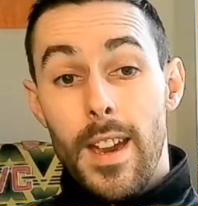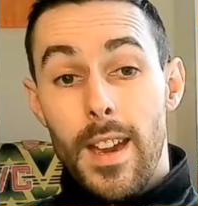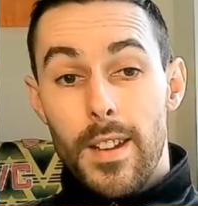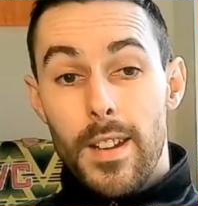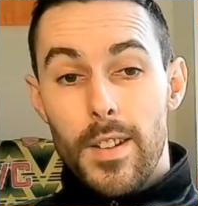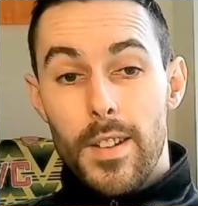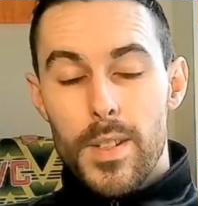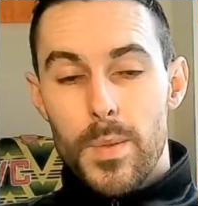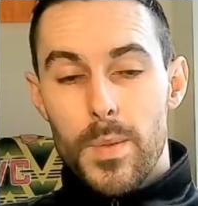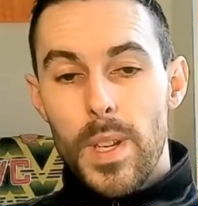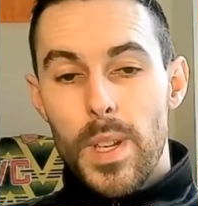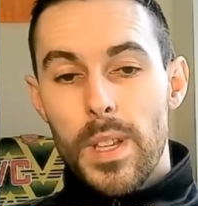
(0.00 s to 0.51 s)

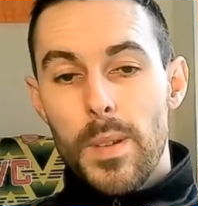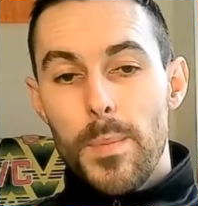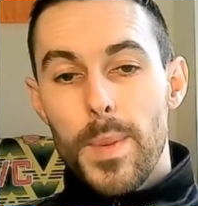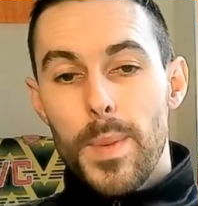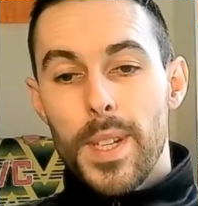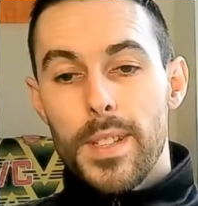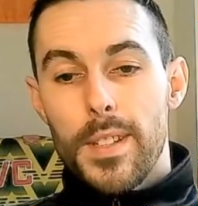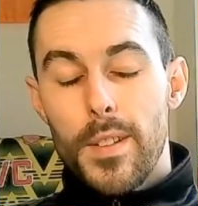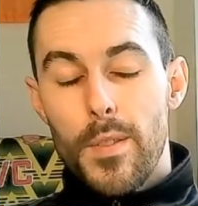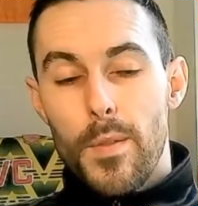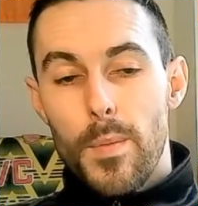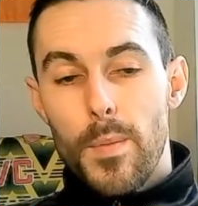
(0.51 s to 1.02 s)
guys, welcome back
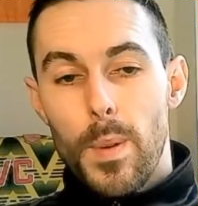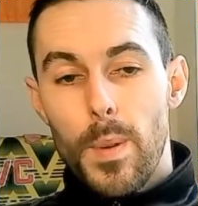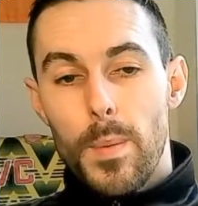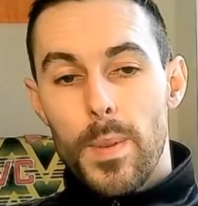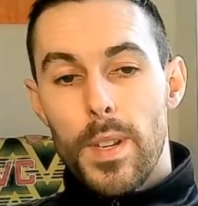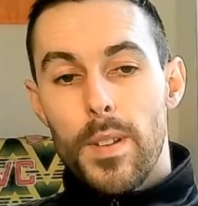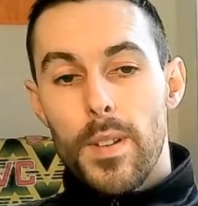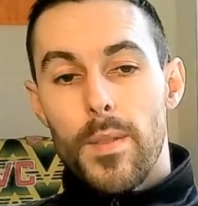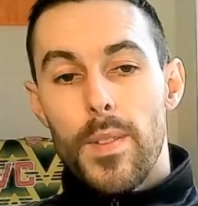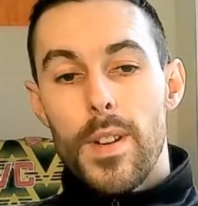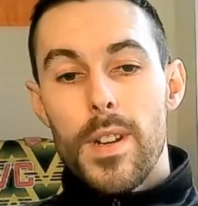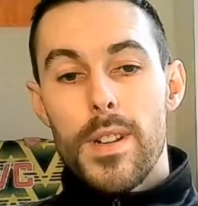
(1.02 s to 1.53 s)
to the Republic
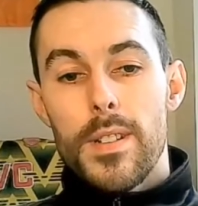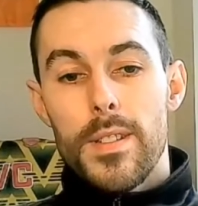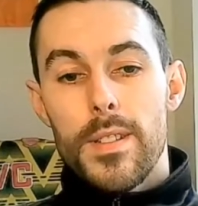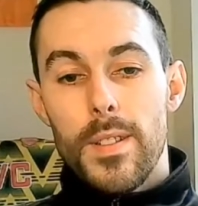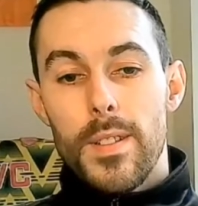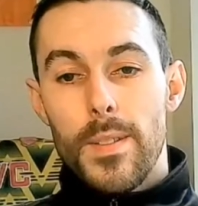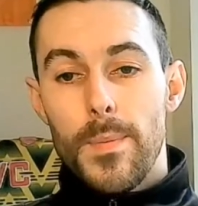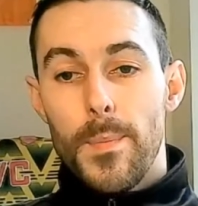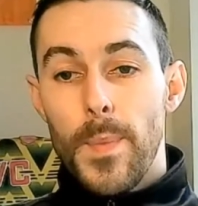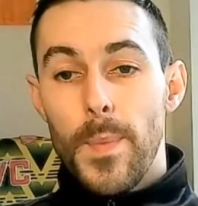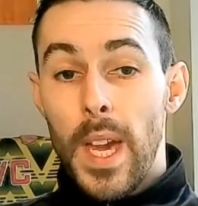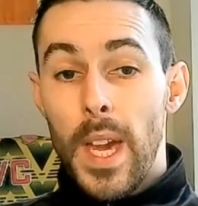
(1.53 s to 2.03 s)
of
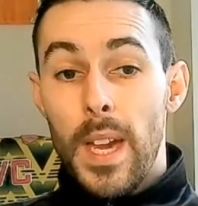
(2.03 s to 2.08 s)
Arsenal.